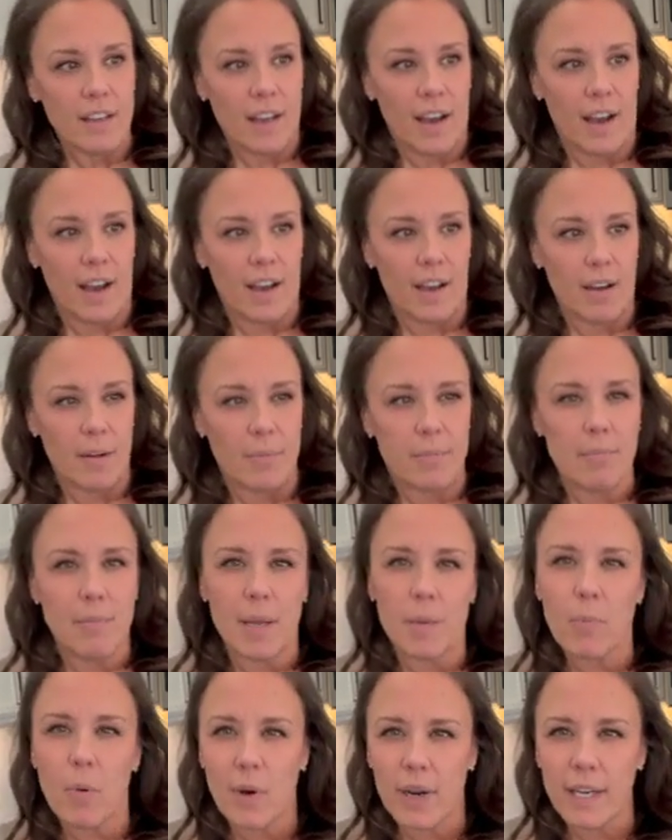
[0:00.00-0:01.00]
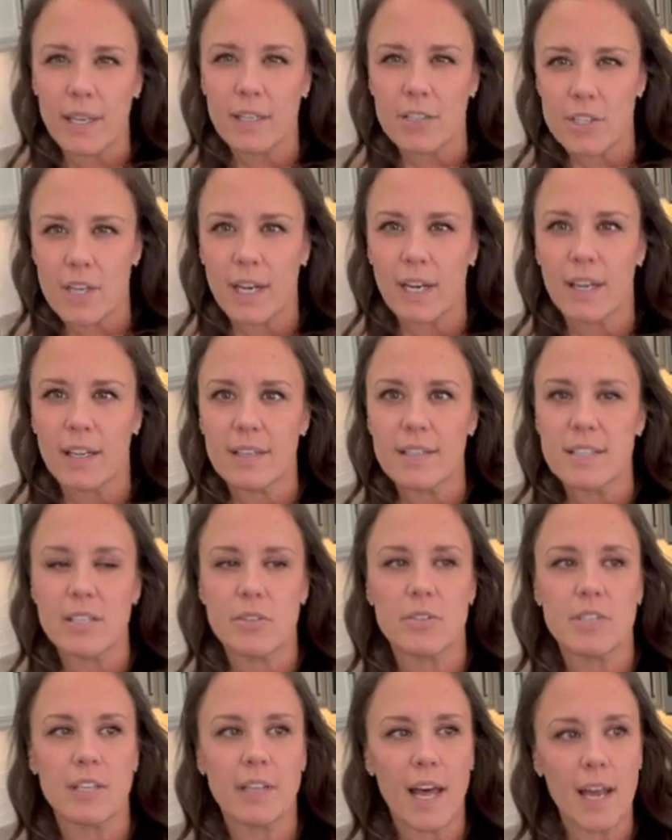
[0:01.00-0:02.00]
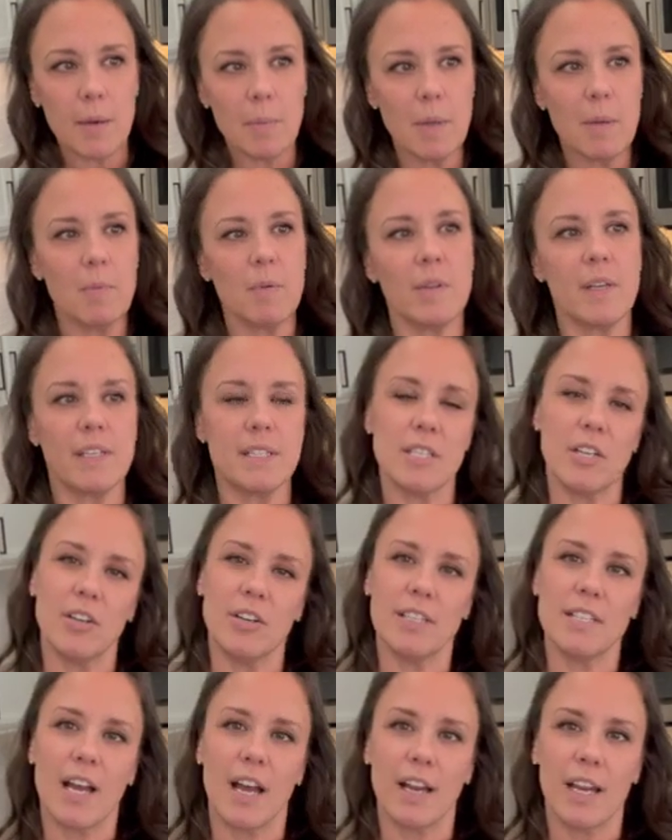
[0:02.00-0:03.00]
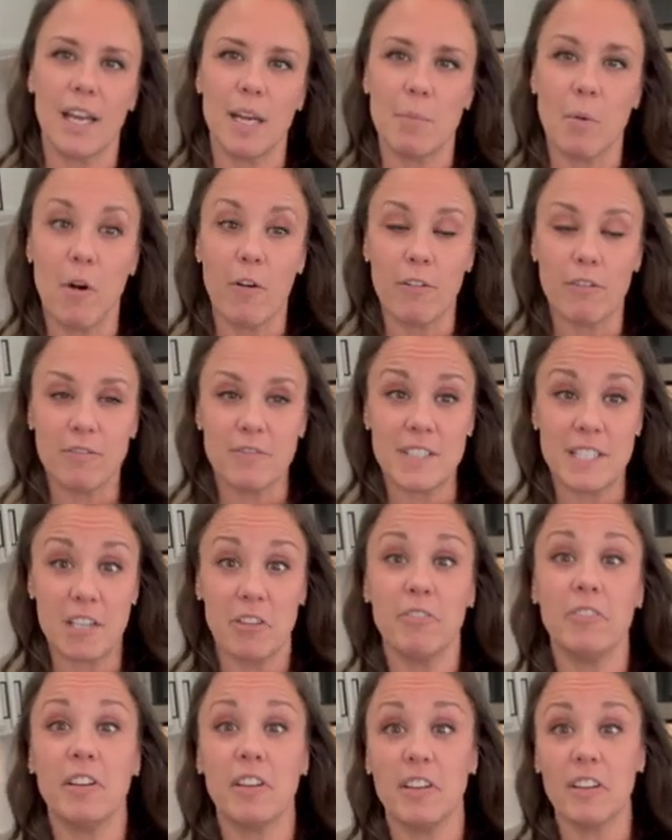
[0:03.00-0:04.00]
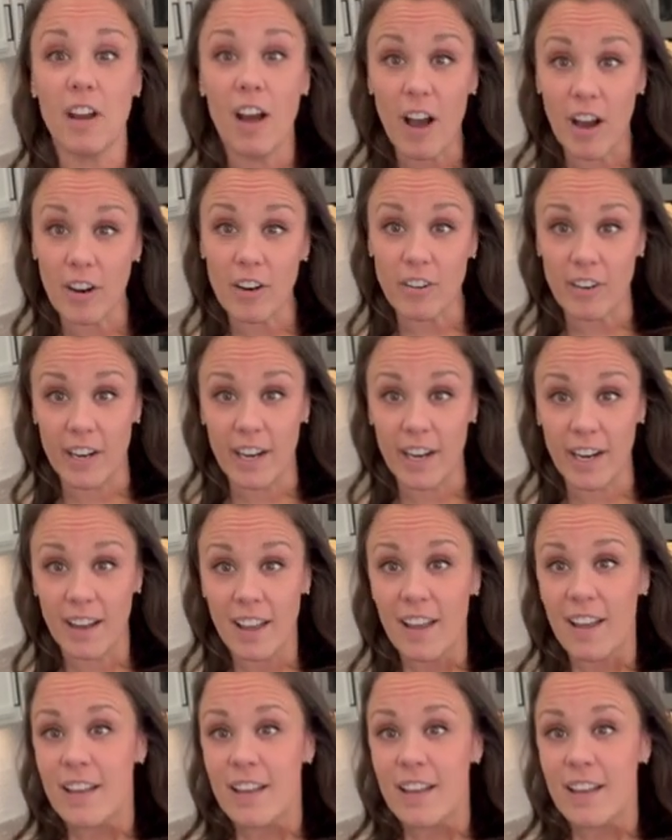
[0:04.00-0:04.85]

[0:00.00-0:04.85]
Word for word: um, midpoint check-ins, there's a lot of people that started talking about still feeling hungry.